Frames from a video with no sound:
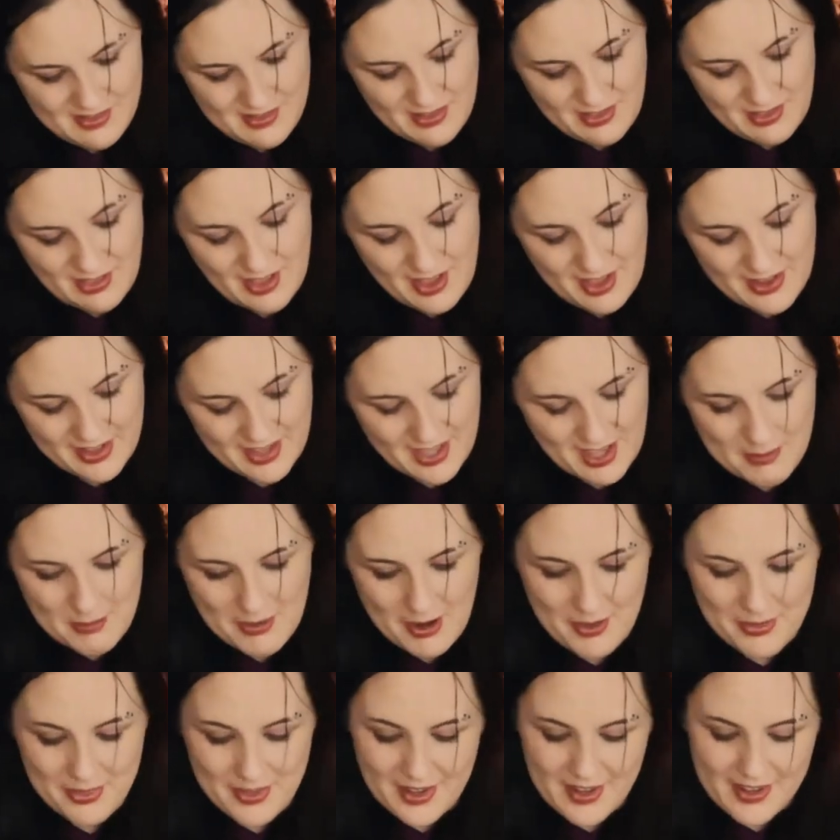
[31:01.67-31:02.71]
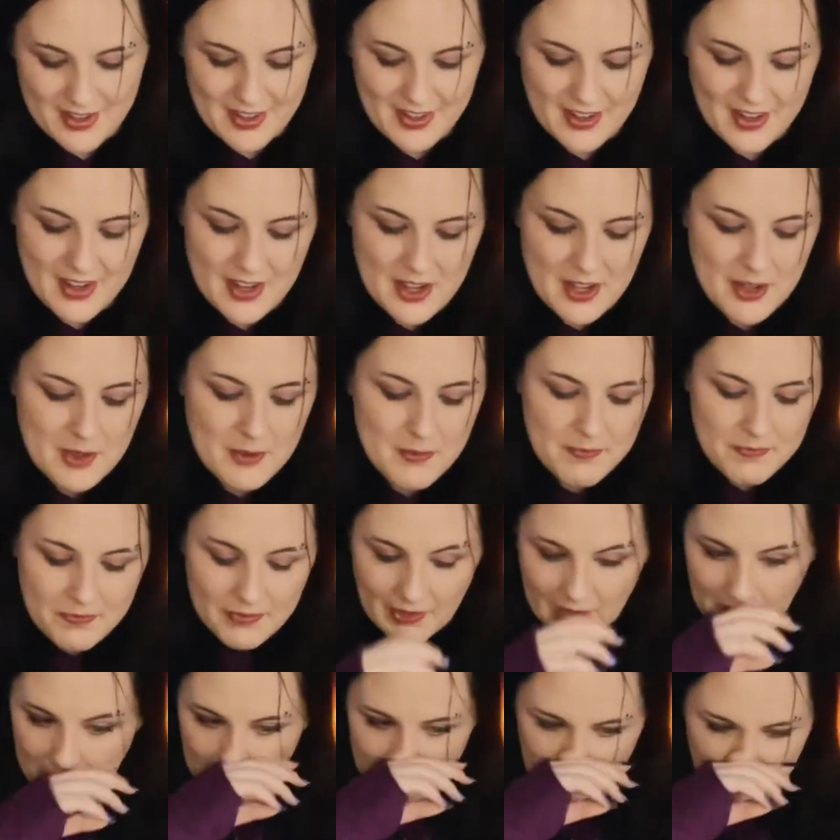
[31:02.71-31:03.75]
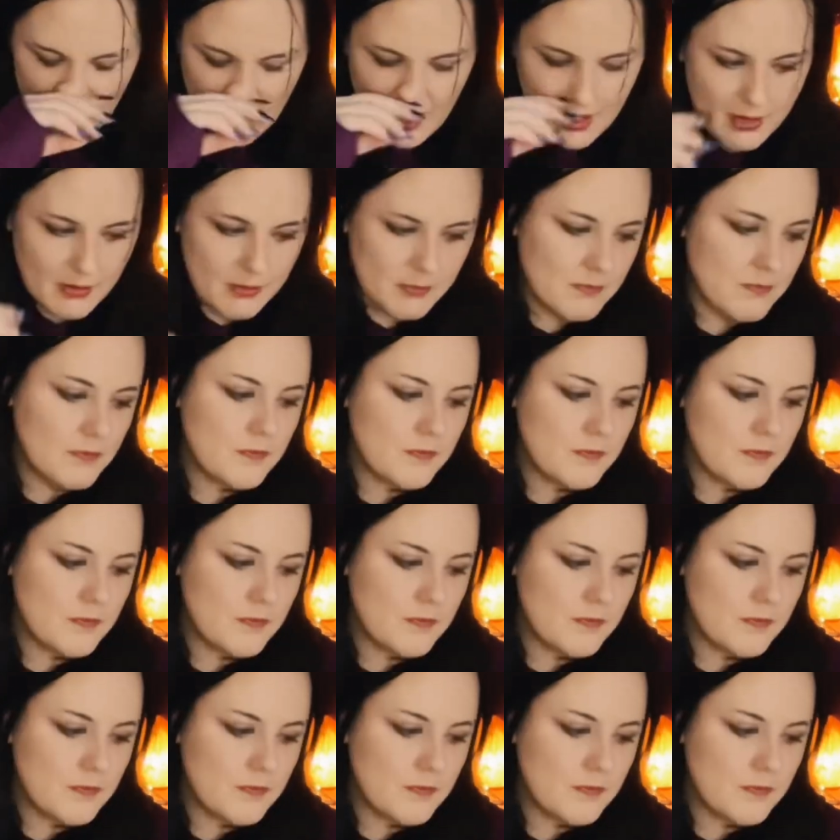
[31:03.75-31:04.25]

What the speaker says: a lot came out there. Okay.